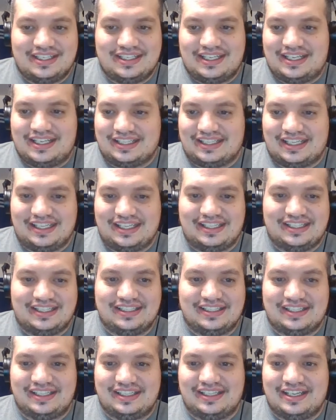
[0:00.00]

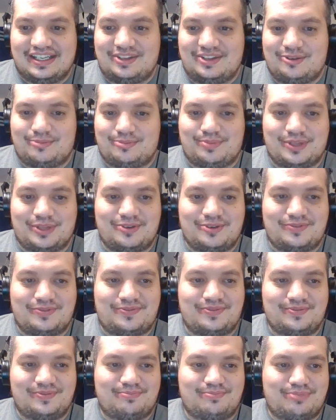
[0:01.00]
again, another blow
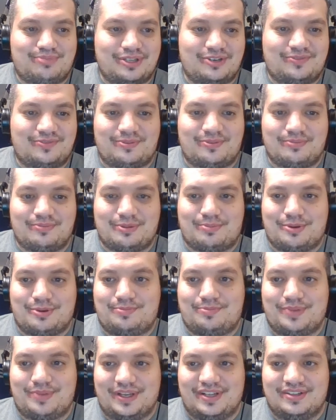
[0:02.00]
from the
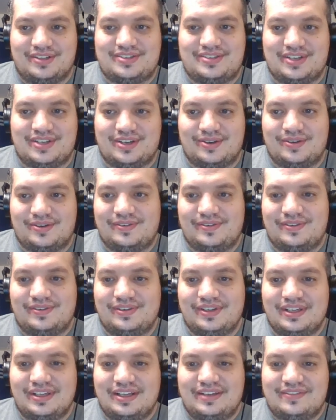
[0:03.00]
bullpen. So,
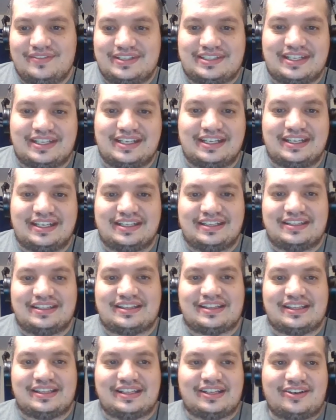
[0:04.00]
but then
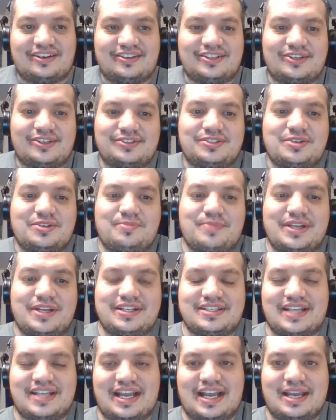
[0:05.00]
there's also
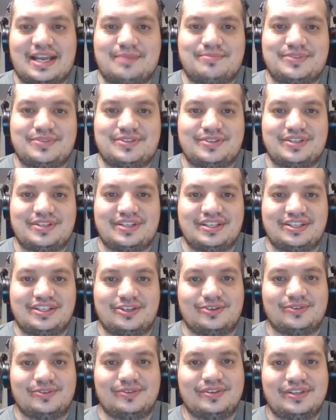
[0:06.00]
been times,
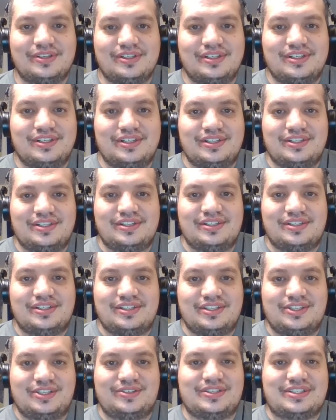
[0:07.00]
you know,
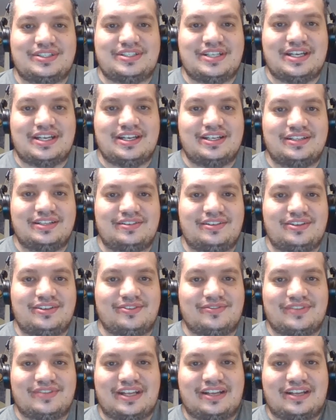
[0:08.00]
you could say, you know,